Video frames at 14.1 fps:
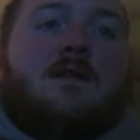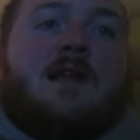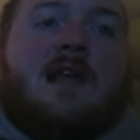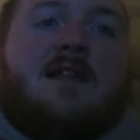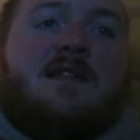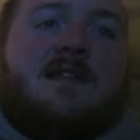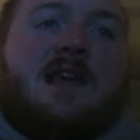
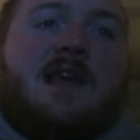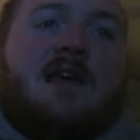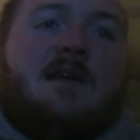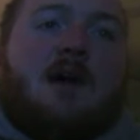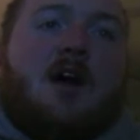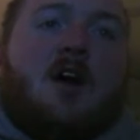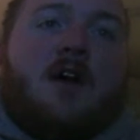As
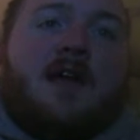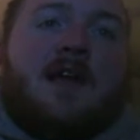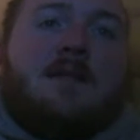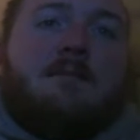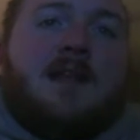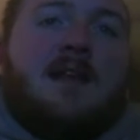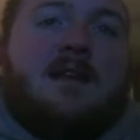they are
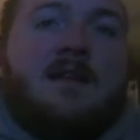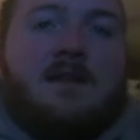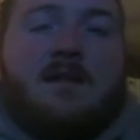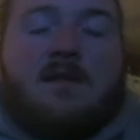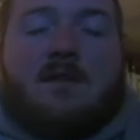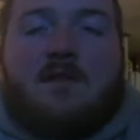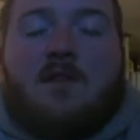in
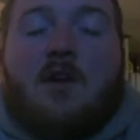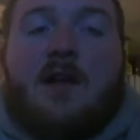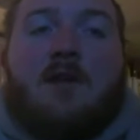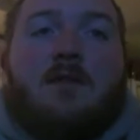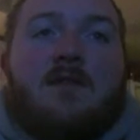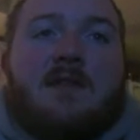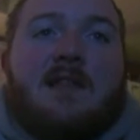
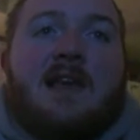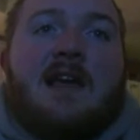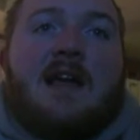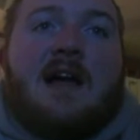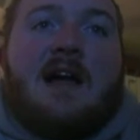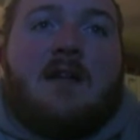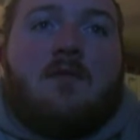Minnesota to
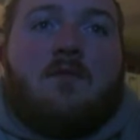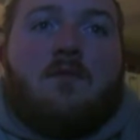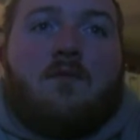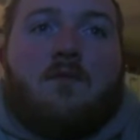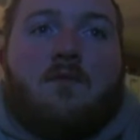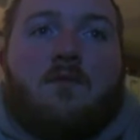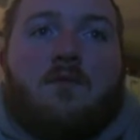take on
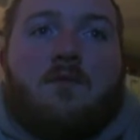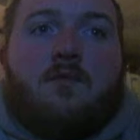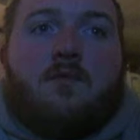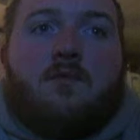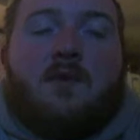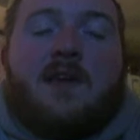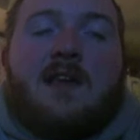
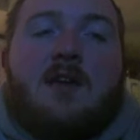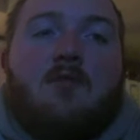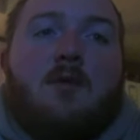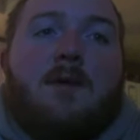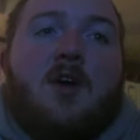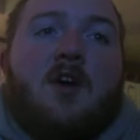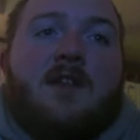Ricky
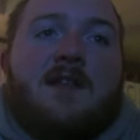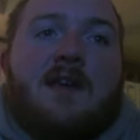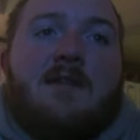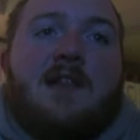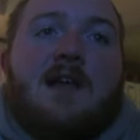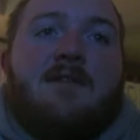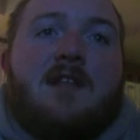Rubio and
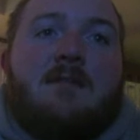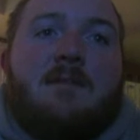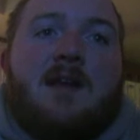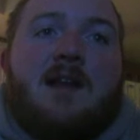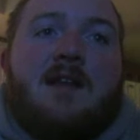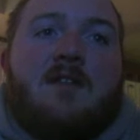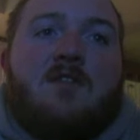Kevin Love in
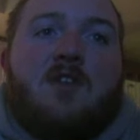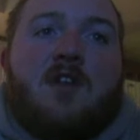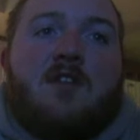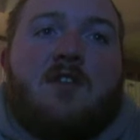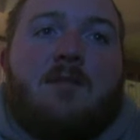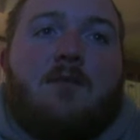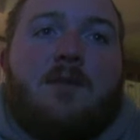
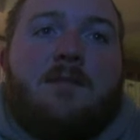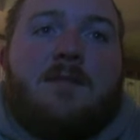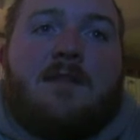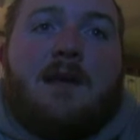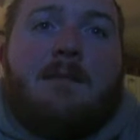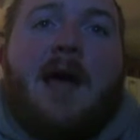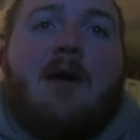Minnesota
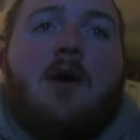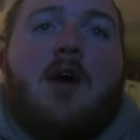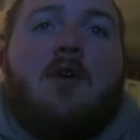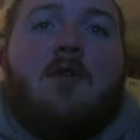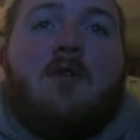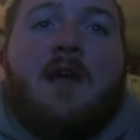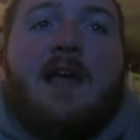Timberwolves
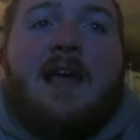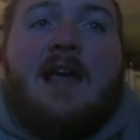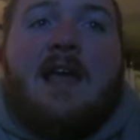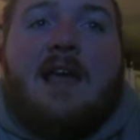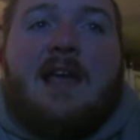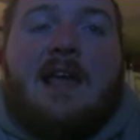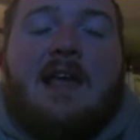tomorrow
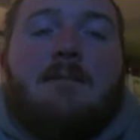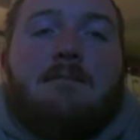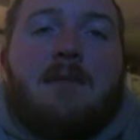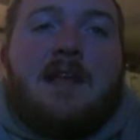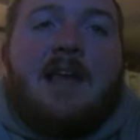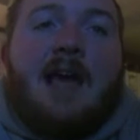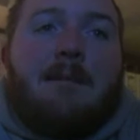
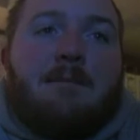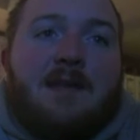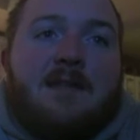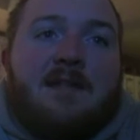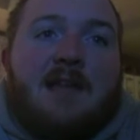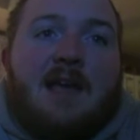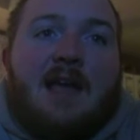in
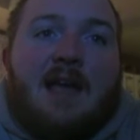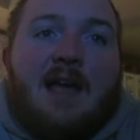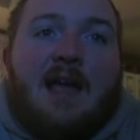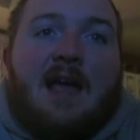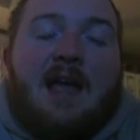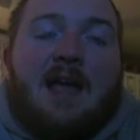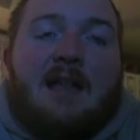Minneapolis.
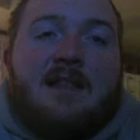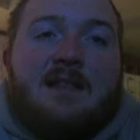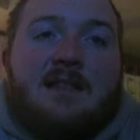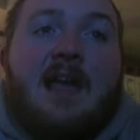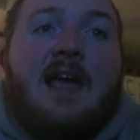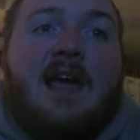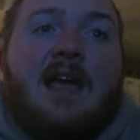And
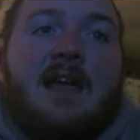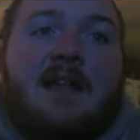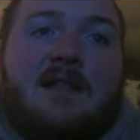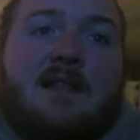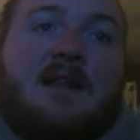then